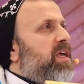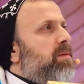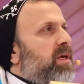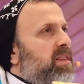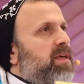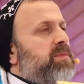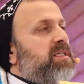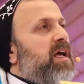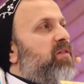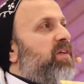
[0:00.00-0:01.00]
them and
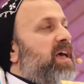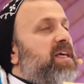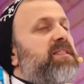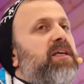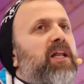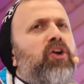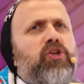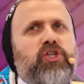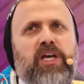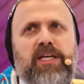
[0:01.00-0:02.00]
themselves, as
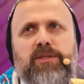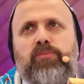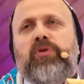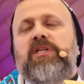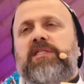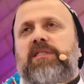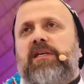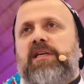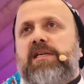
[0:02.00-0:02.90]
clergy, as priests,